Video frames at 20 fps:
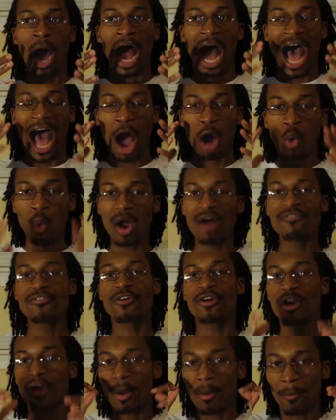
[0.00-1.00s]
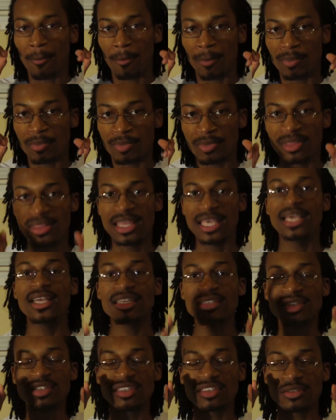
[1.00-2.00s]
However,
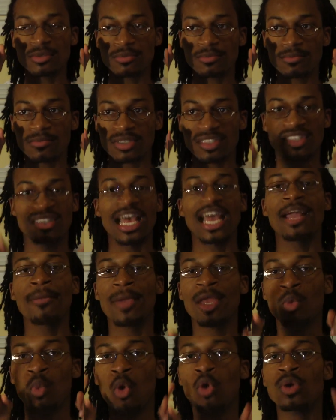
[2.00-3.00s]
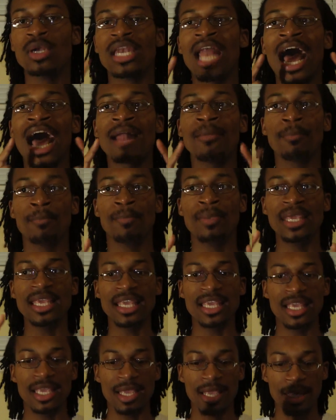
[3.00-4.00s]
this segment will not
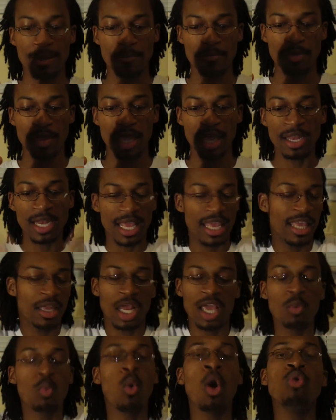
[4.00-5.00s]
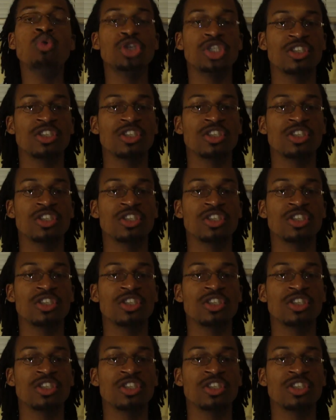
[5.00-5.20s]
be, it won't